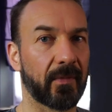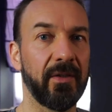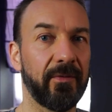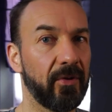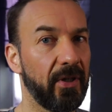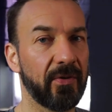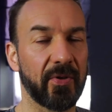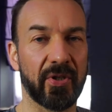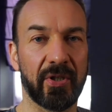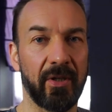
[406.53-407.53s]
If you are
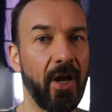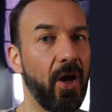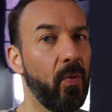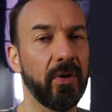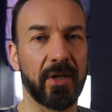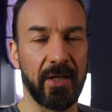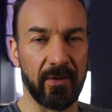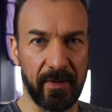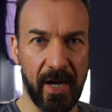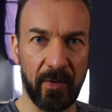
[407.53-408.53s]
interested in what kind
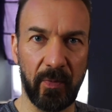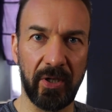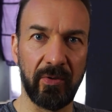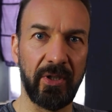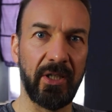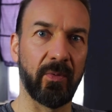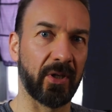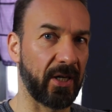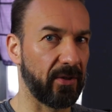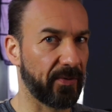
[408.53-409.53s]
of hardware you need, what
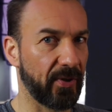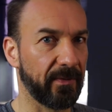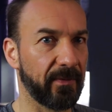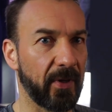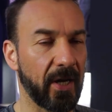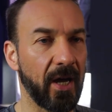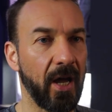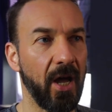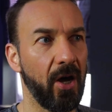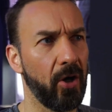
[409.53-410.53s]
kind of software,
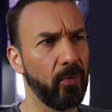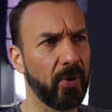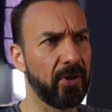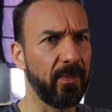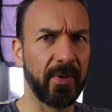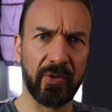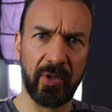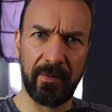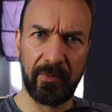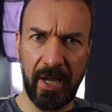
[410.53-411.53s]
on what topics
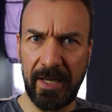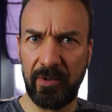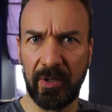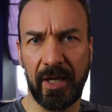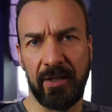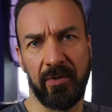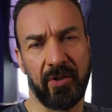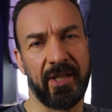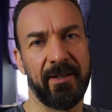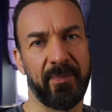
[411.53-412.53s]
you have to educate
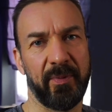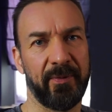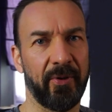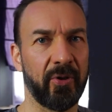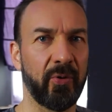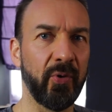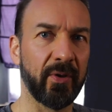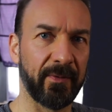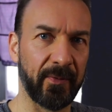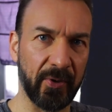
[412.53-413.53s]
yourself before you do
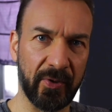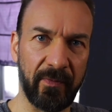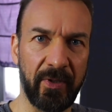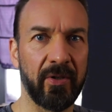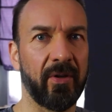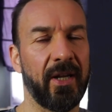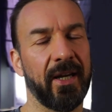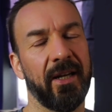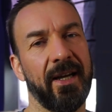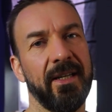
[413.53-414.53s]
your first video
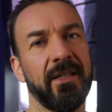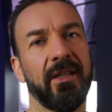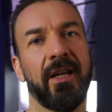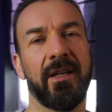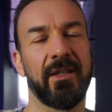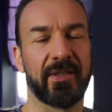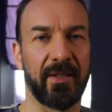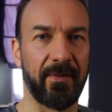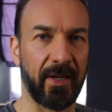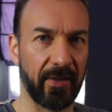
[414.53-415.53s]
like lighting and
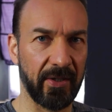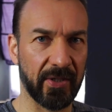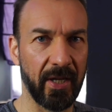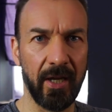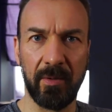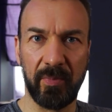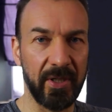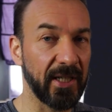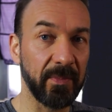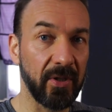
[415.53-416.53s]
stuff like this,
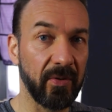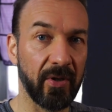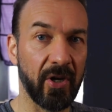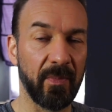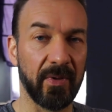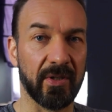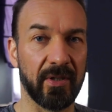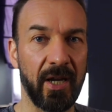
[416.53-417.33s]
please let me know in the comments.